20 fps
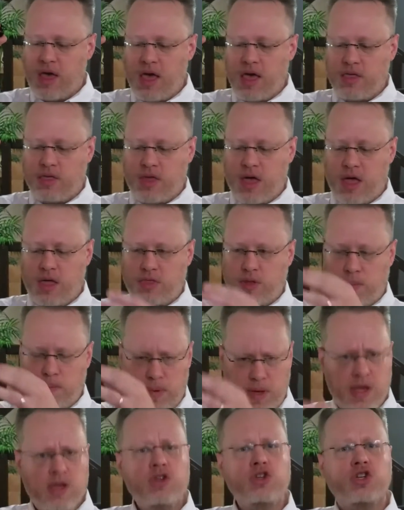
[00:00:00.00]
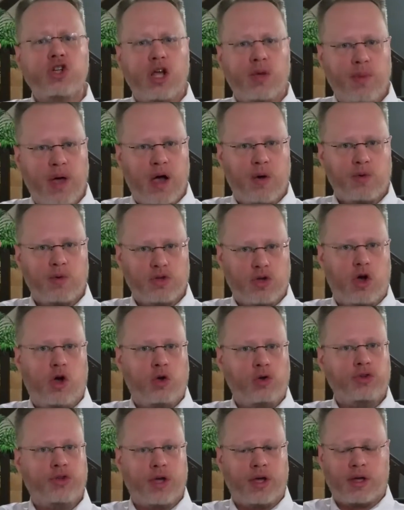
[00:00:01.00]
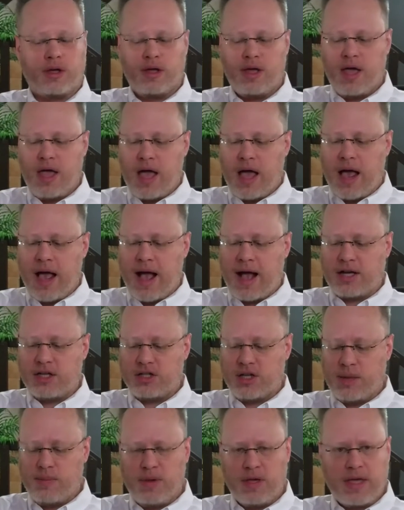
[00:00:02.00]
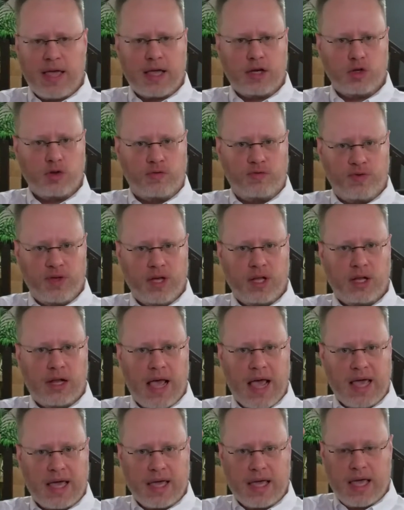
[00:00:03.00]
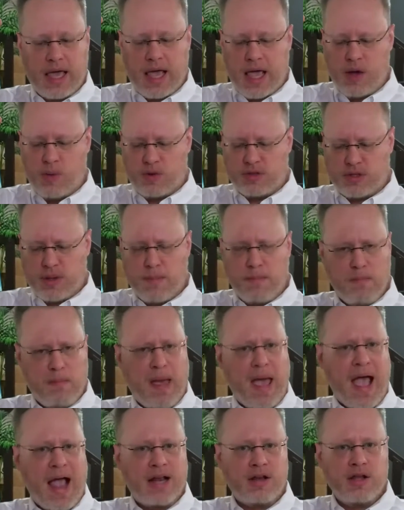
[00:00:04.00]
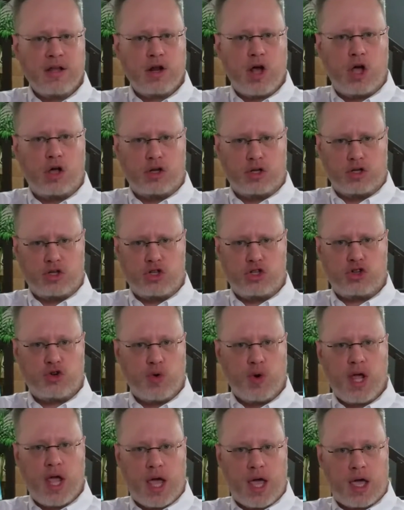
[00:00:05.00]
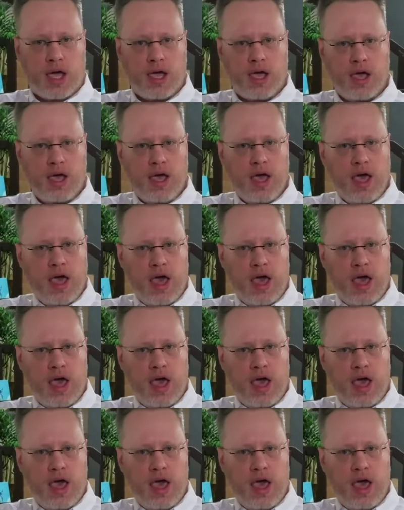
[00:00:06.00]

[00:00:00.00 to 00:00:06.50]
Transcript: that the pendulum I was holding actually began to feel like it was a magnet on a string,